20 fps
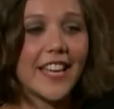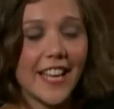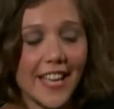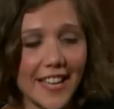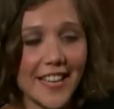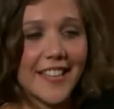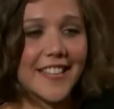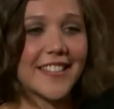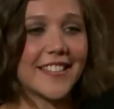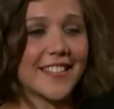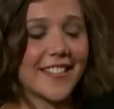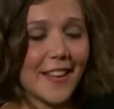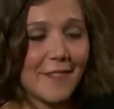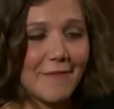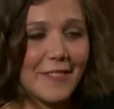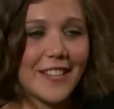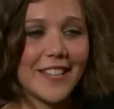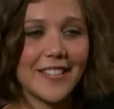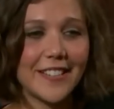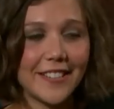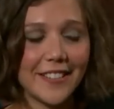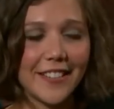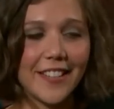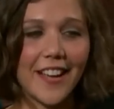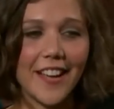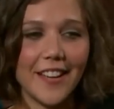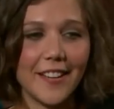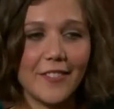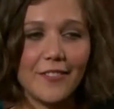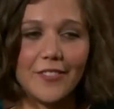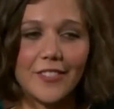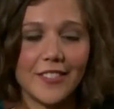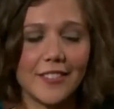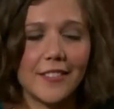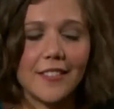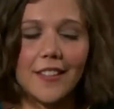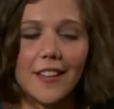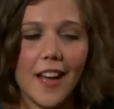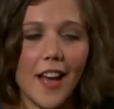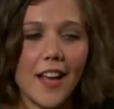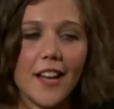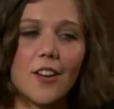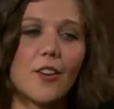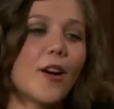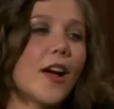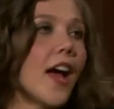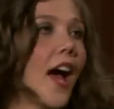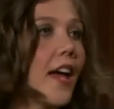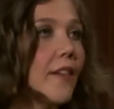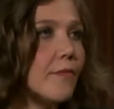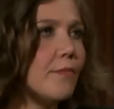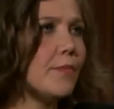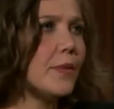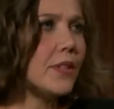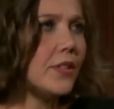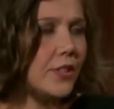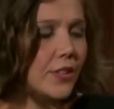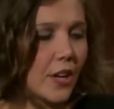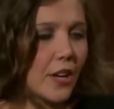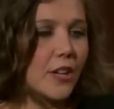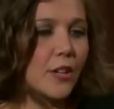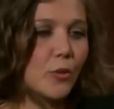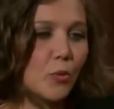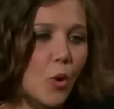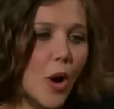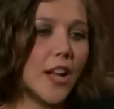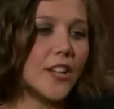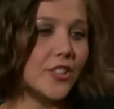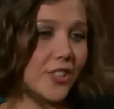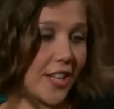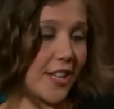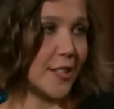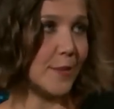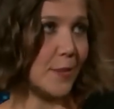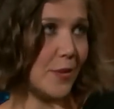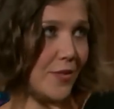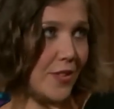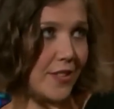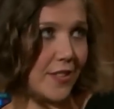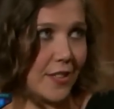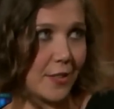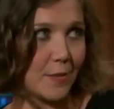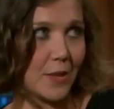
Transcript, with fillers: is. I mean, it's kind of a... You know, I've been starting to watch kids' movies because